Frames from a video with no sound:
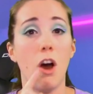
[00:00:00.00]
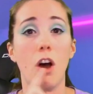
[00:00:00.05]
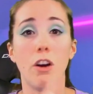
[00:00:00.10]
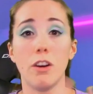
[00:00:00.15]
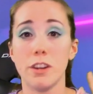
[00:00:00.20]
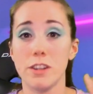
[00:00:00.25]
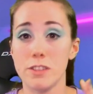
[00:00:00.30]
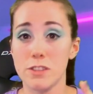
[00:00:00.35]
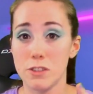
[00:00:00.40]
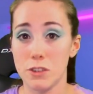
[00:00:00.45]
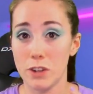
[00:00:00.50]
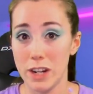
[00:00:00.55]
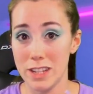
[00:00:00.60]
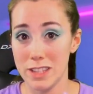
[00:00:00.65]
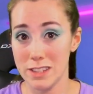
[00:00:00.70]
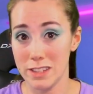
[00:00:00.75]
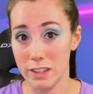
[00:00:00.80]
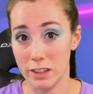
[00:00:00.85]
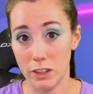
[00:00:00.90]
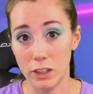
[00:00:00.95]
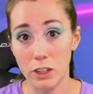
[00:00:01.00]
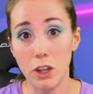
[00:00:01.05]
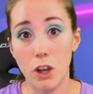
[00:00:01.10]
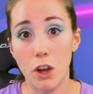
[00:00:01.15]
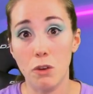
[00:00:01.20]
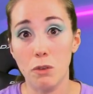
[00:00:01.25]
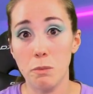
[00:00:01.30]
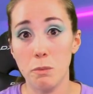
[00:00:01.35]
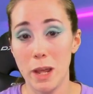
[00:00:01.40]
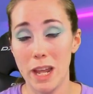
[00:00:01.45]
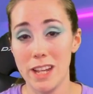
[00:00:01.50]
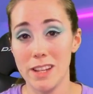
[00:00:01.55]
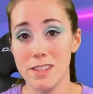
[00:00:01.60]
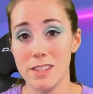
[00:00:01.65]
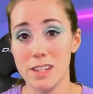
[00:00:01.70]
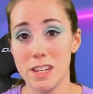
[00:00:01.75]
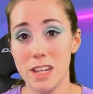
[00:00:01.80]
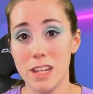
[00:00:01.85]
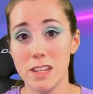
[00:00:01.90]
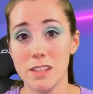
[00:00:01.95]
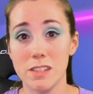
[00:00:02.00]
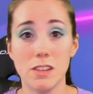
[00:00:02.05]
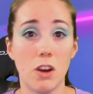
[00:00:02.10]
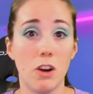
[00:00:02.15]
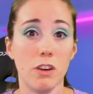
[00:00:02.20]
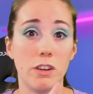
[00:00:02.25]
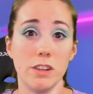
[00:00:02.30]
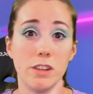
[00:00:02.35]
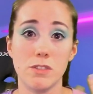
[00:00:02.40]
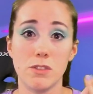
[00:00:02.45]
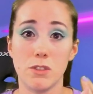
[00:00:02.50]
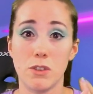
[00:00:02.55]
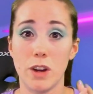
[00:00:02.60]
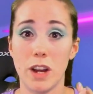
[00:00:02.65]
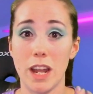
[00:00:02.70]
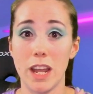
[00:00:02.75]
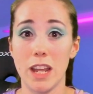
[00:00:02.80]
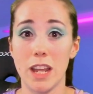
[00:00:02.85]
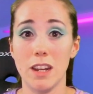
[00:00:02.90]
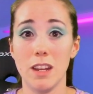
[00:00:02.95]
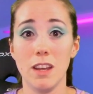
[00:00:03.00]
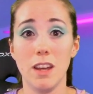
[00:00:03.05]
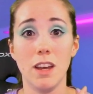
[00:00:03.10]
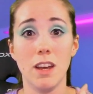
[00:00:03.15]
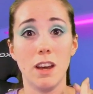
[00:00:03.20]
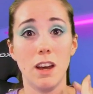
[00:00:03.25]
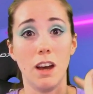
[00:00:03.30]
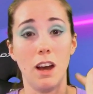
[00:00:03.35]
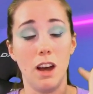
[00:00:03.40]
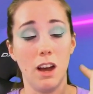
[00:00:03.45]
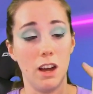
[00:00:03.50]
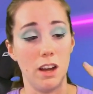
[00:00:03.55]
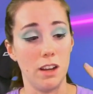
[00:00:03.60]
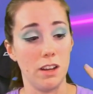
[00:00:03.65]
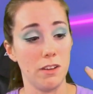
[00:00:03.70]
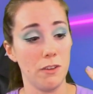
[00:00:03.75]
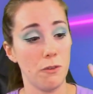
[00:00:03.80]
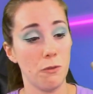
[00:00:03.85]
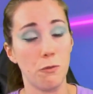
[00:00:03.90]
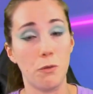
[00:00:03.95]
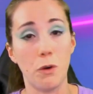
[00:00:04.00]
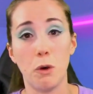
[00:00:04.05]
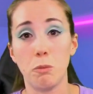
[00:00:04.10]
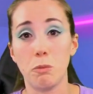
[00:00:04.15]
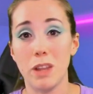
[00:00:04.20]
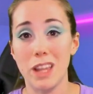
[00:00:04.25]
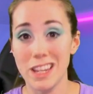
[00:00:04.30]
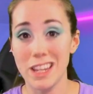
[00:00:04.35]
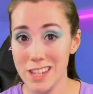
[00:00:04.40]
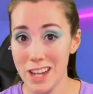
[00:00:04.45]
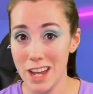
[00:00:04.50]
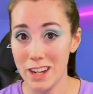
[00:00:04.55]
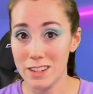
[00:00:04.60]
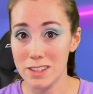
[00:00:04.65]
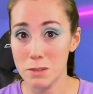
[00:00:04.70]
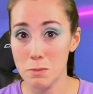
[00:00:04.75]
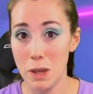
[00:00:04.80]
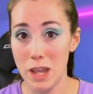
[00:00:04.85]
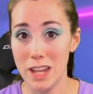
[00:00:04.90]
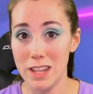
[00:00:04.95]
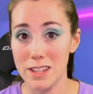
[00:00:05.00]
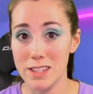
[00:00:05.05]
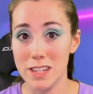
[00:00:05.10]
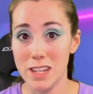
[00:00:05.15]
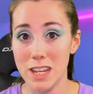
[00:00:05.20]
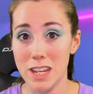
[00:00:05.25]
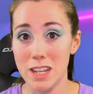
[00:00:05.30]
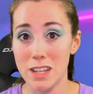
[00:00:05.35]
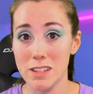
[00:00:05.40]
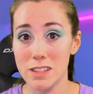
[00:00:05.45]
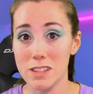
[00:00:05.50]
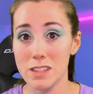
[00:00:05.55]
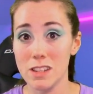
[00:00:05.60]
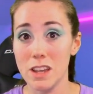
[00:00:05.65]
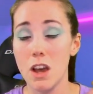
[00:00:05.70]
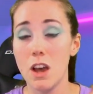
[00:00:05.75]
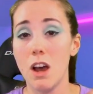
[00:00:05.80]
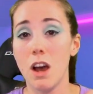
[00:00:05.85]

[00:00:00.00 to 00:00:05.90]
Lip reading: artist-grade silicone pasties, artist-grade foam latex pasties,